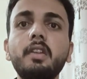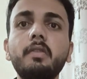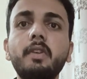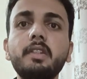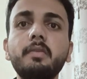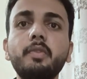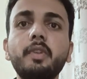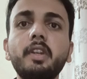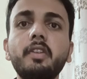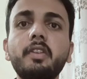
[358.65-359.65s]
was a
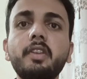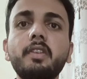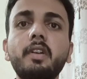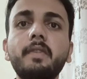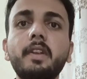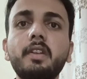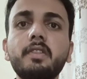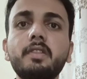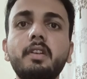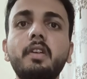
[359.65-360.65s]
bureaucratic
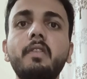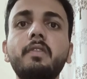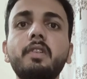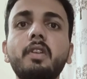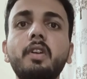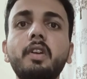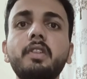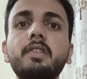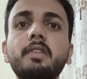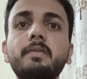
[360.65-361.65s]
apparatus often law
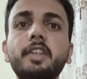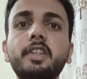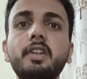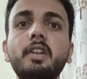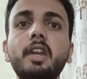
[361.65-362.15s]
insufficient